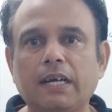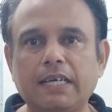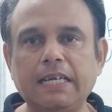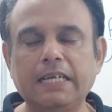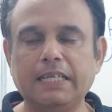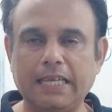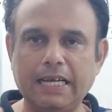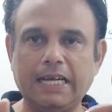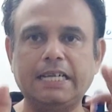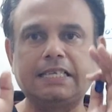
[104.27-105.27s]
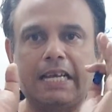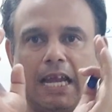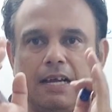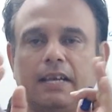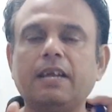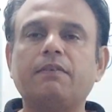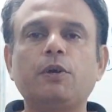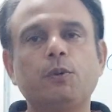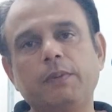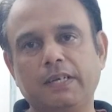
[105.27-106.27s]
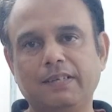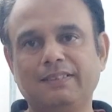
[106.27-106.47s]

t. Think it is an angle given to me.